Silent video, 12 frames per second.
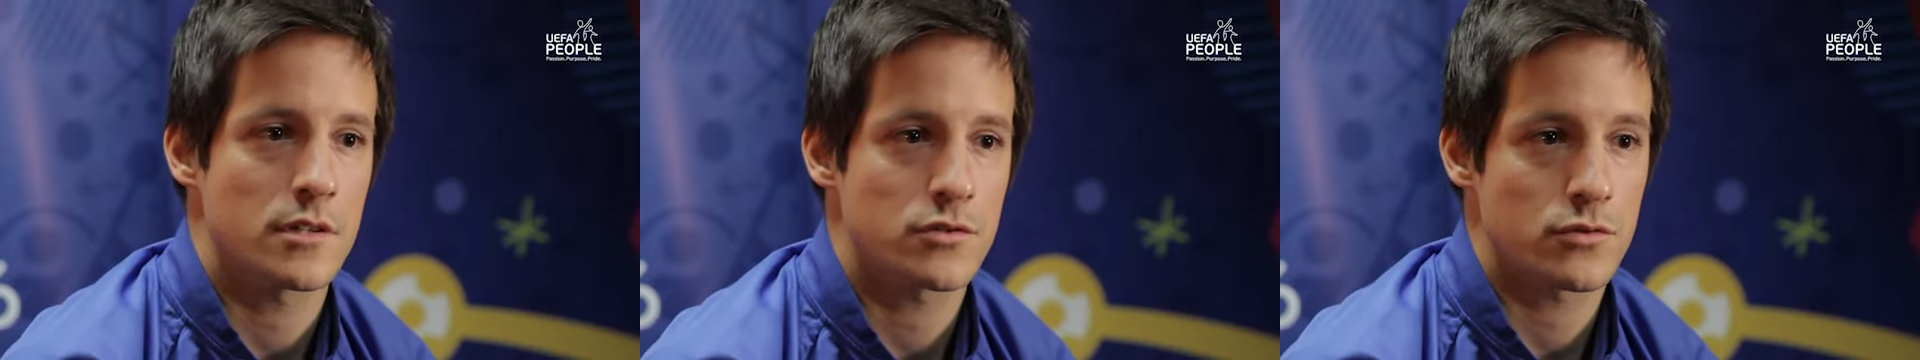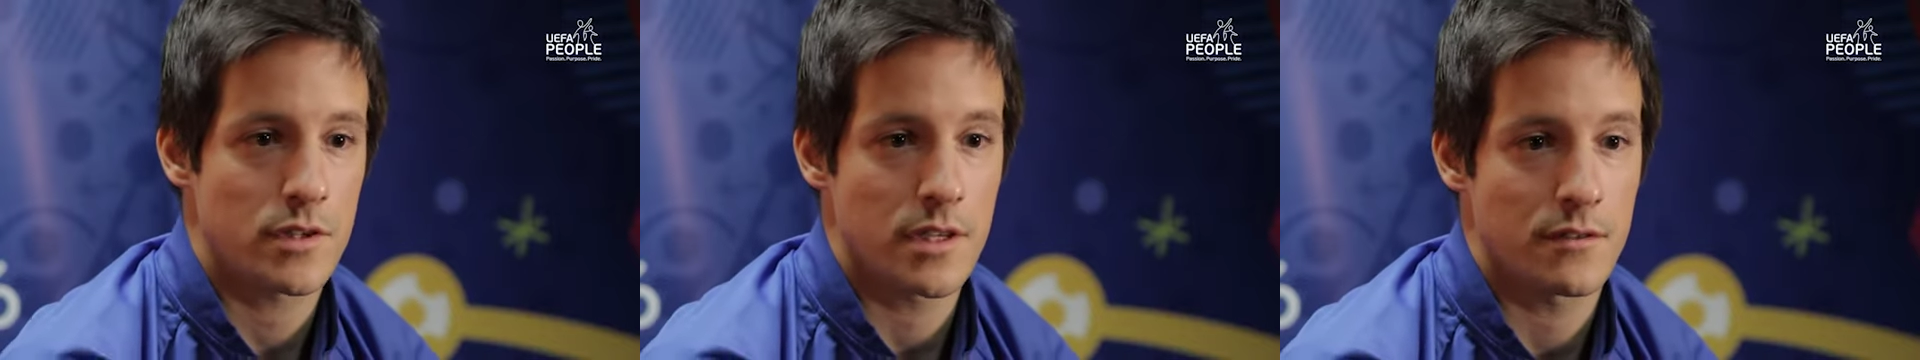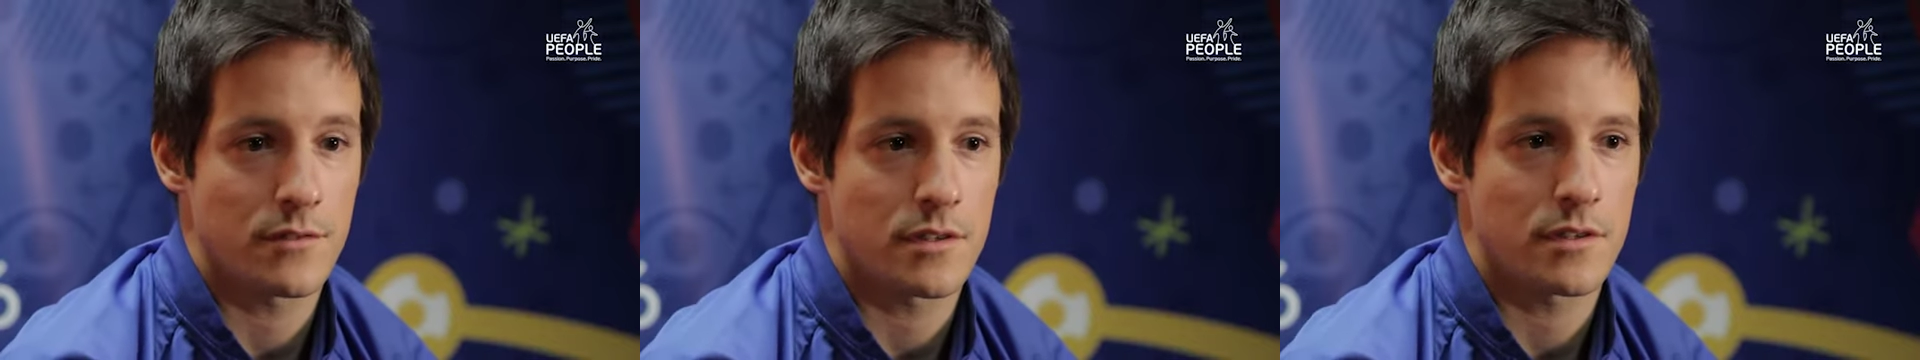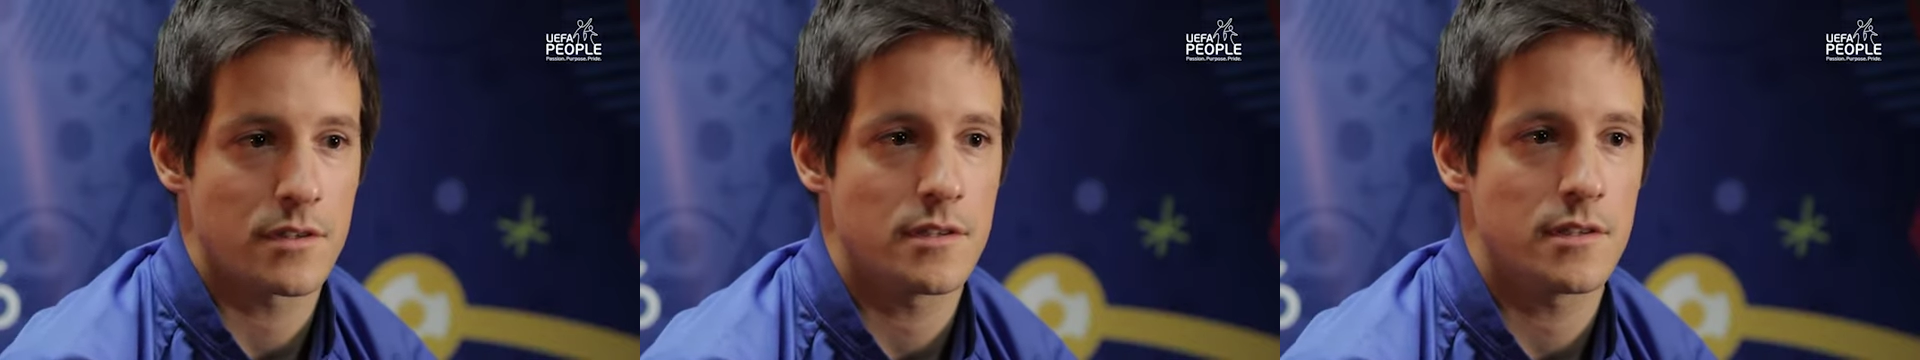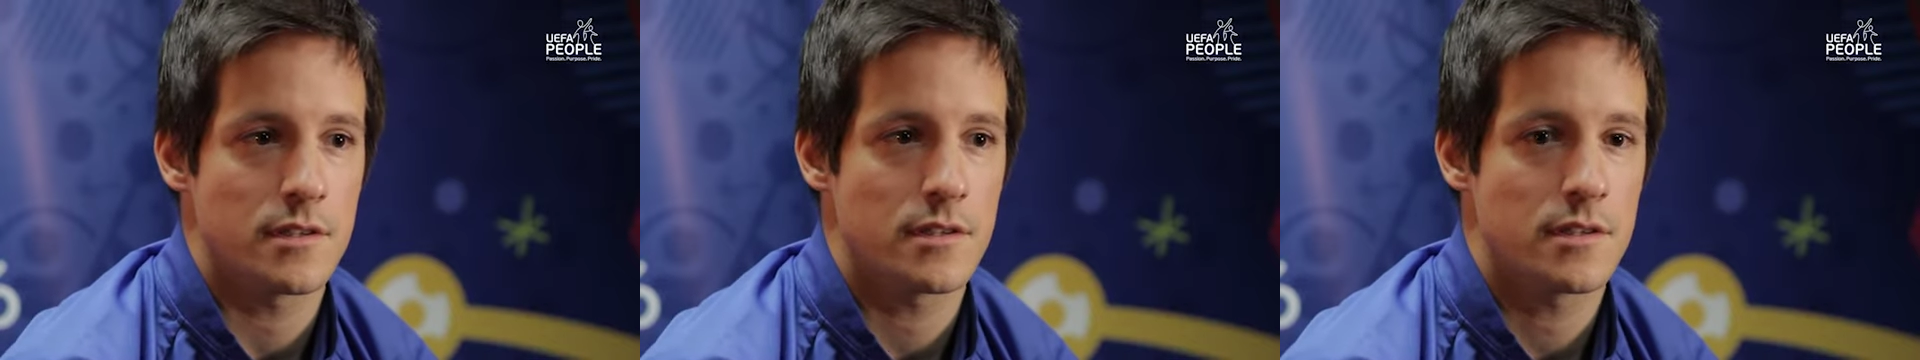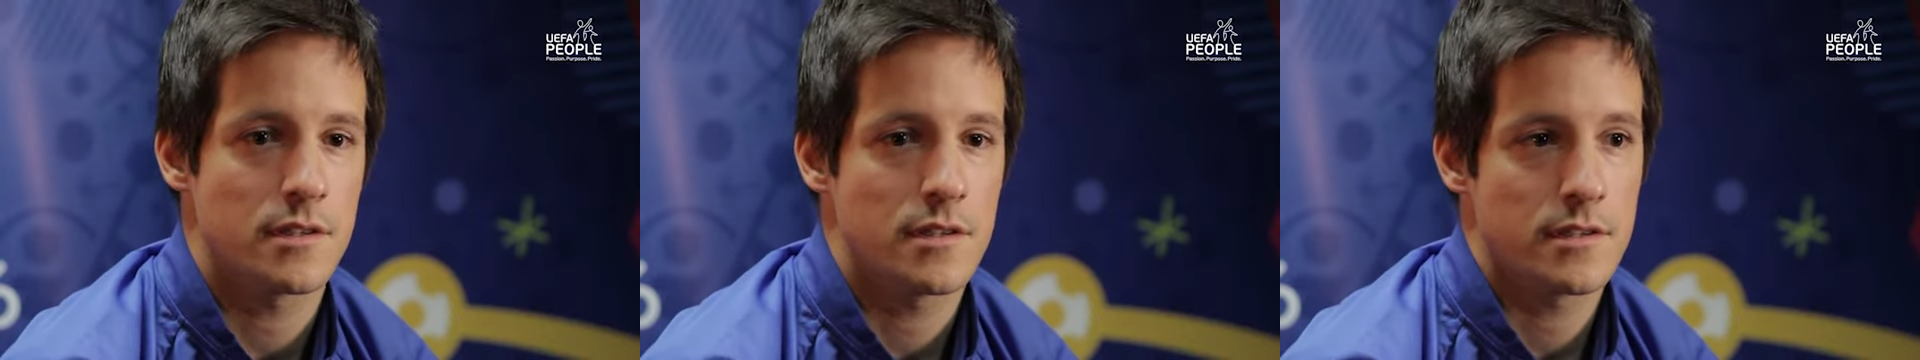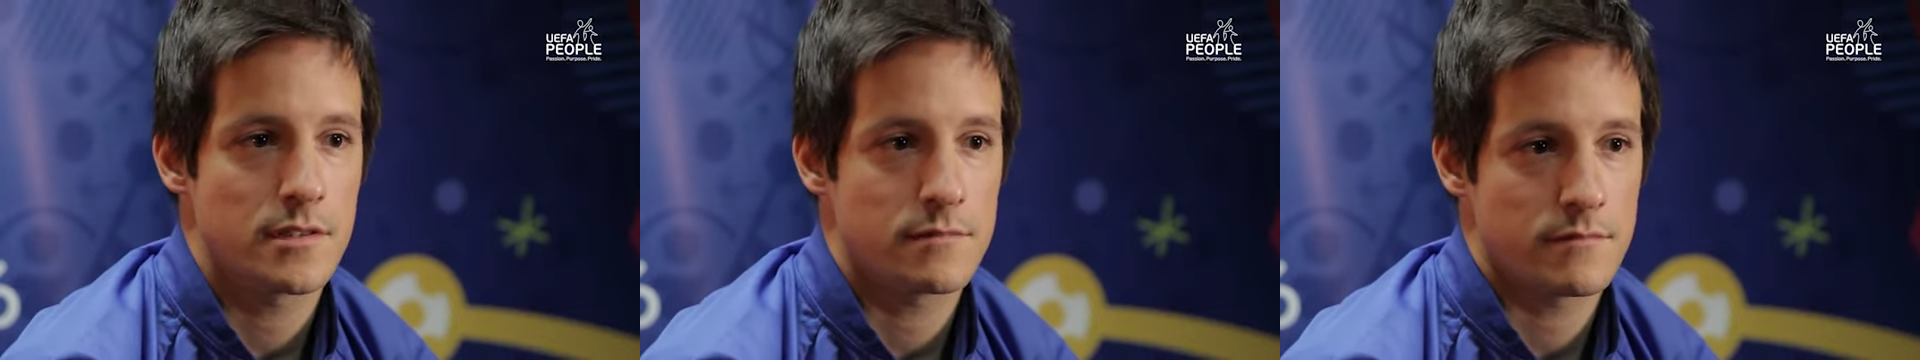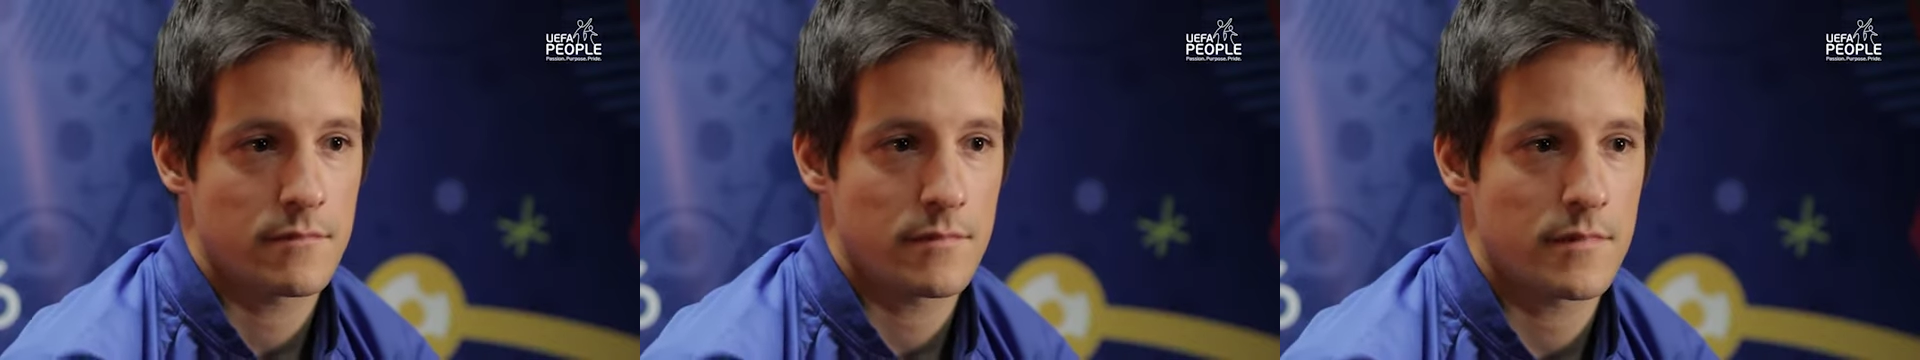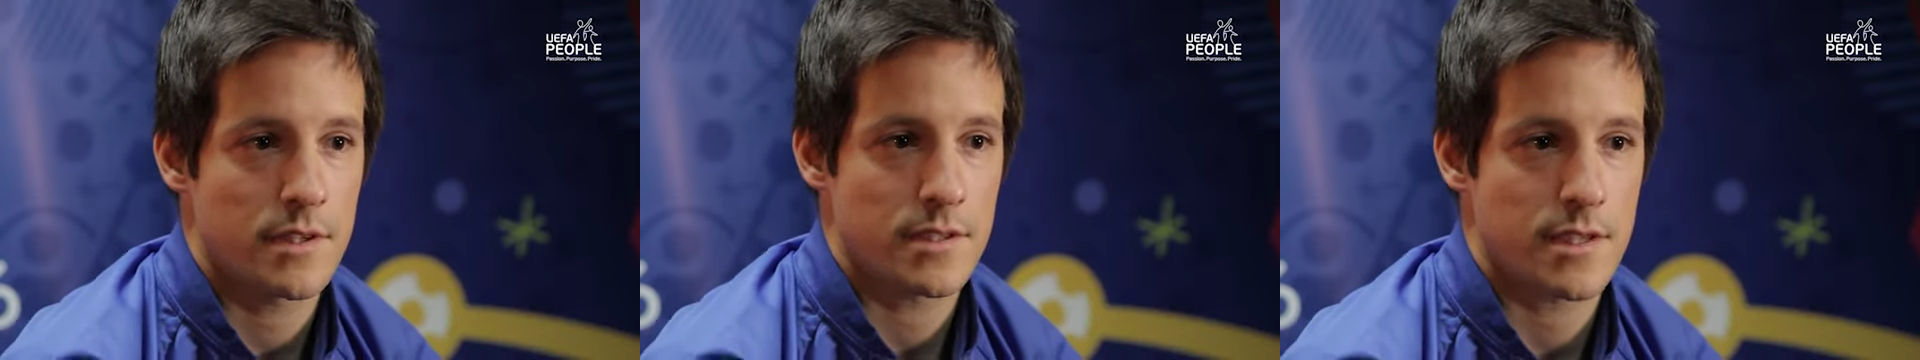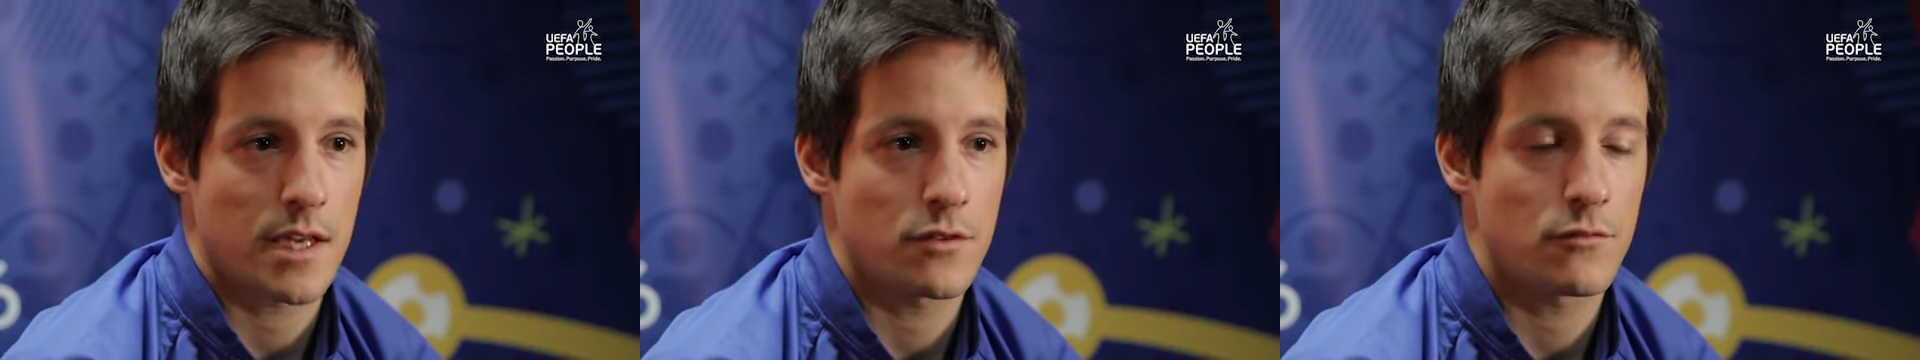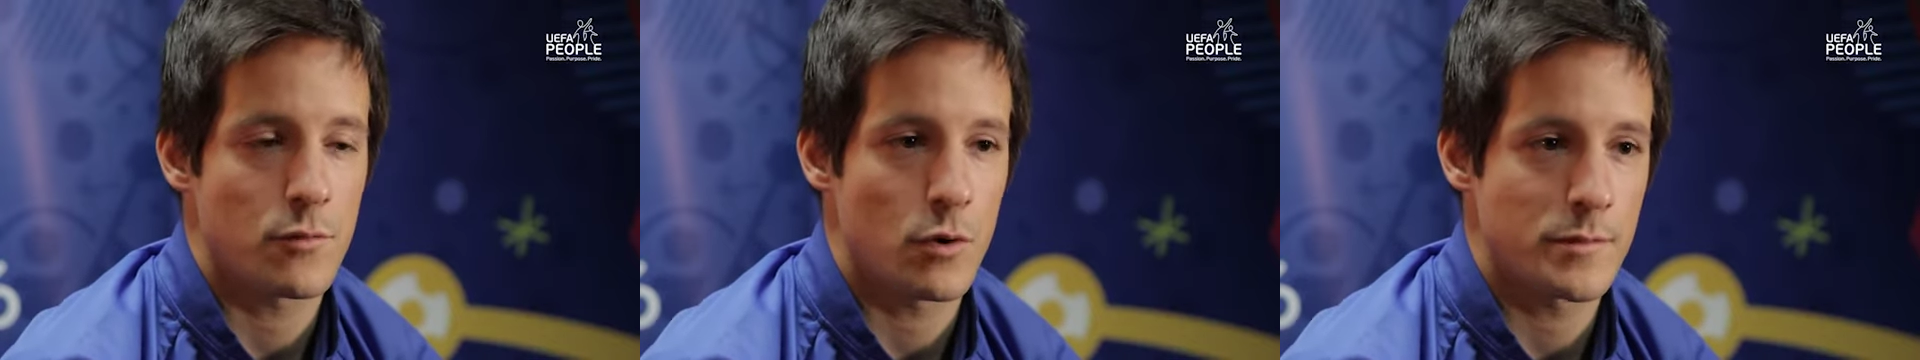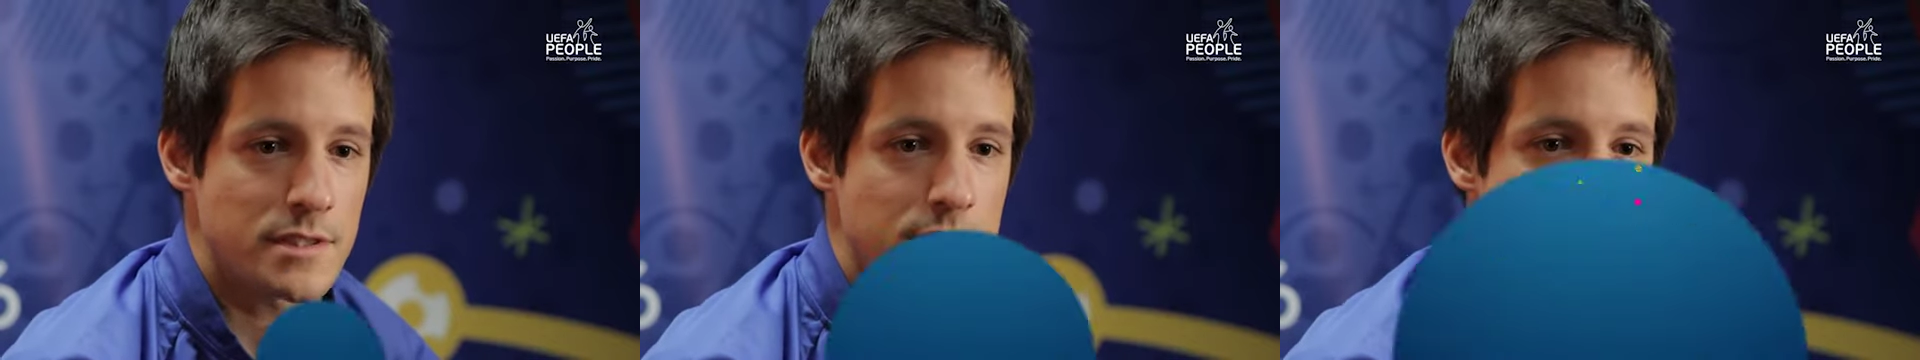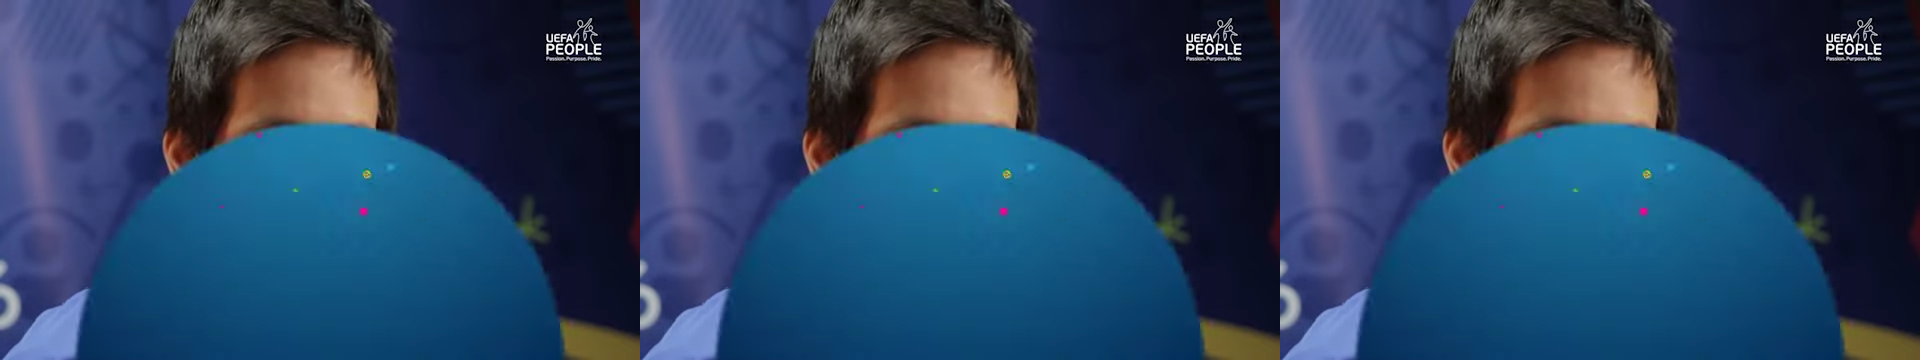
to deliver this kind of moment.